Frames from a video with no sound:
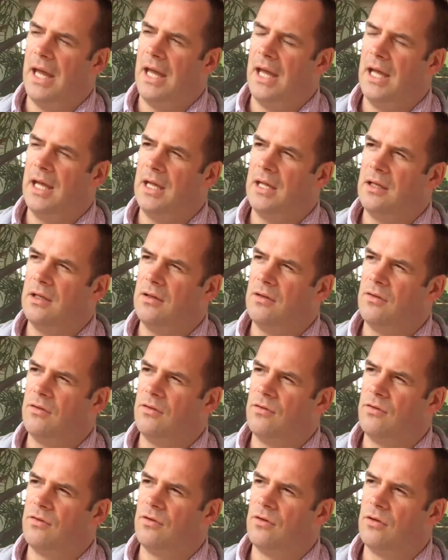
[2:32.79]
and
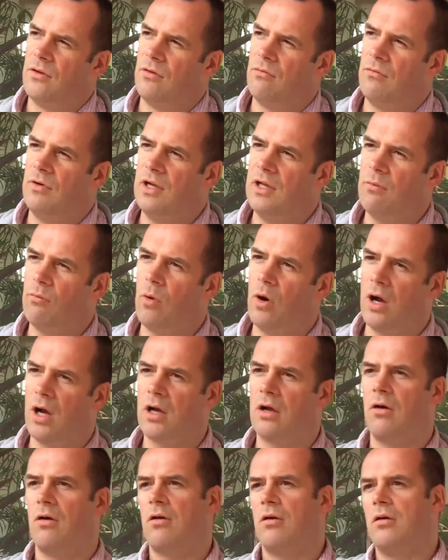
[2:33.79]
really
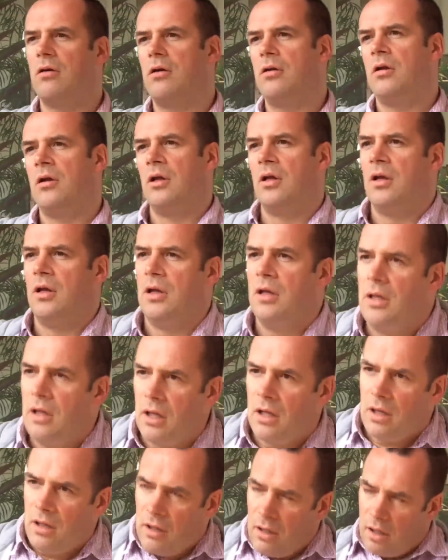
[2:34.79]
work on
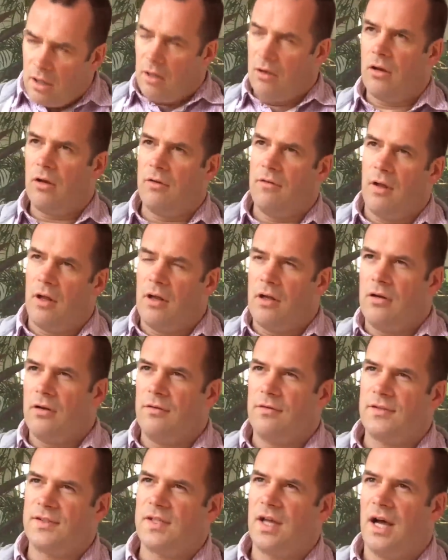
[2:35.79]
a lot
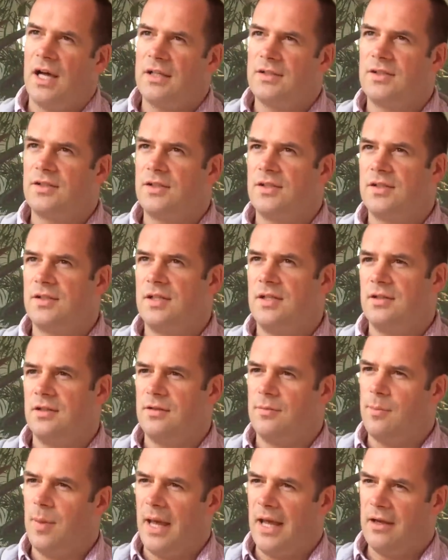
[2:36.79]
of sites
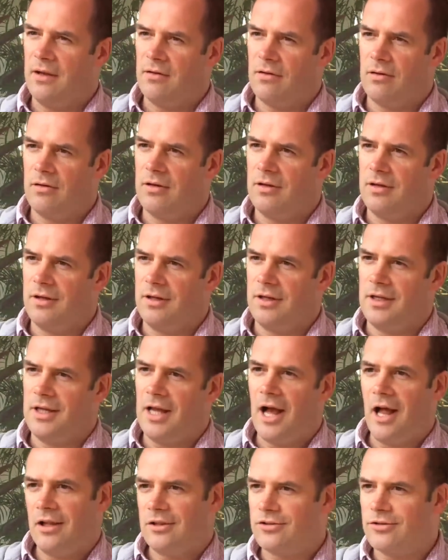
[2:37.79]
just depend on
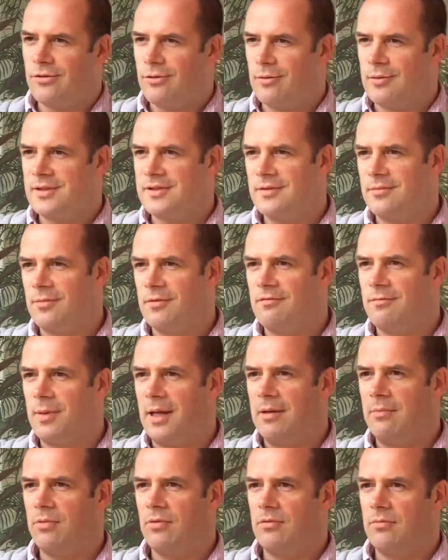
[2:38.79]
the altruism of
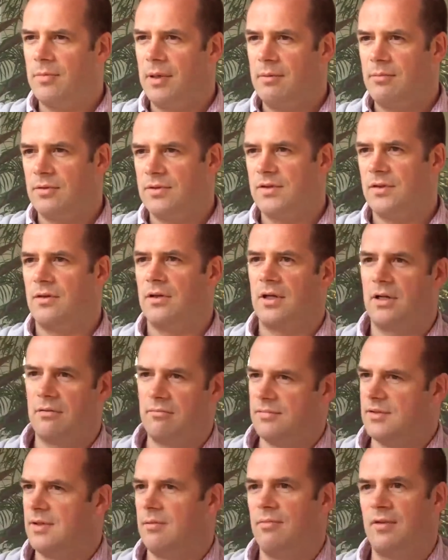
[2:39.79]
people
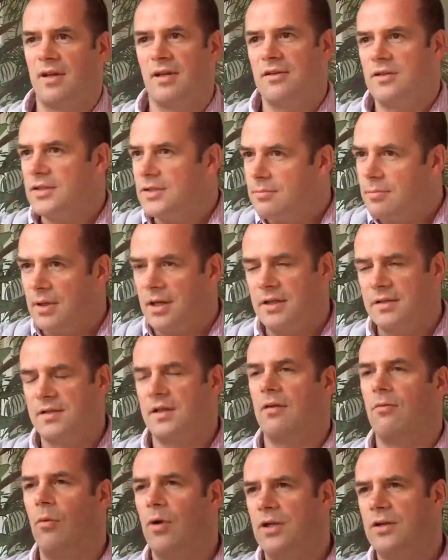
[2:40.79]
doing something just because
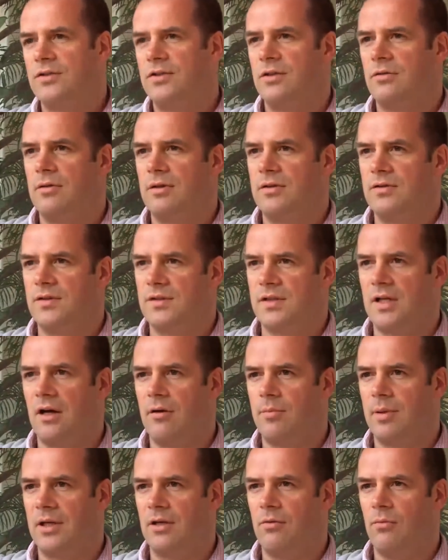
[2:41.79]
they want to and just
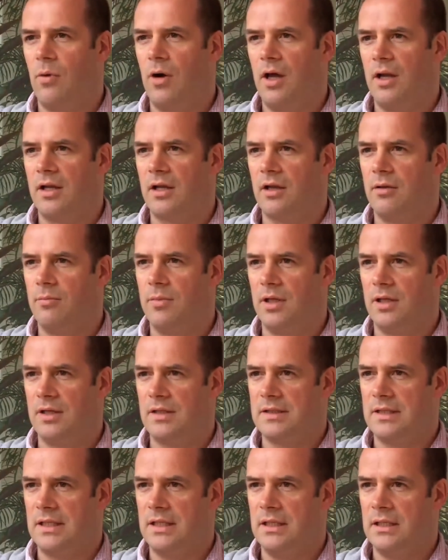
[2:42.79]
helping the wider
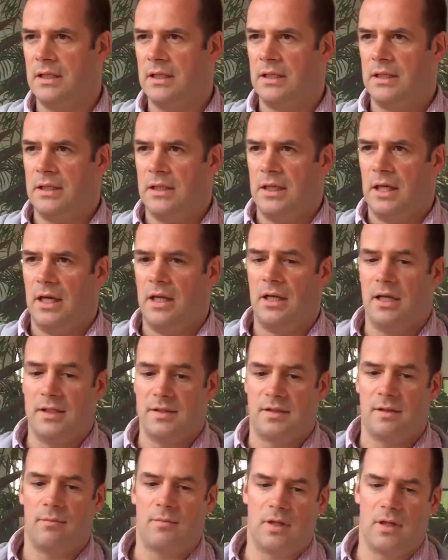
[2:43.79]
community, and that's
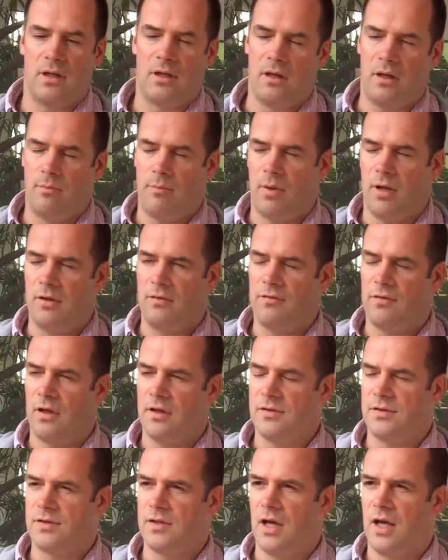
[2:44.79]
something that both
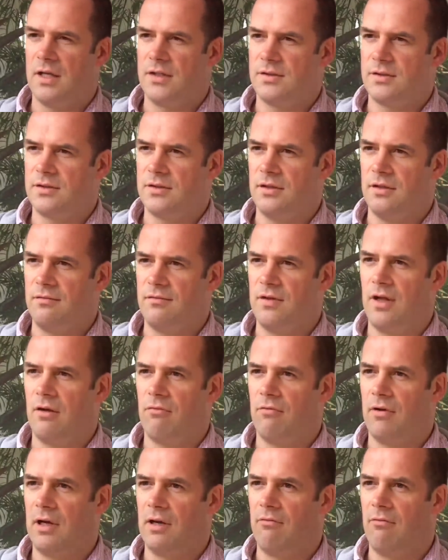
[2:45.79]
those sites have
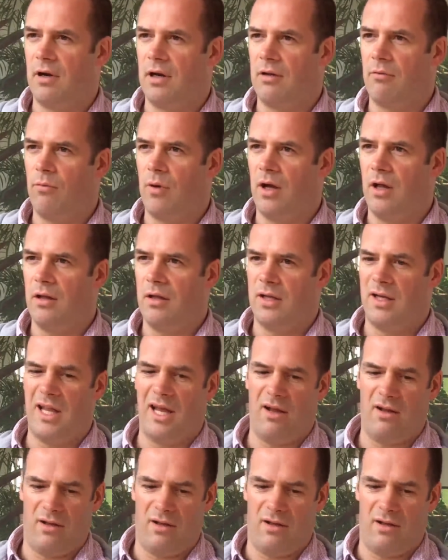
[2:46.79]
done really, really well, and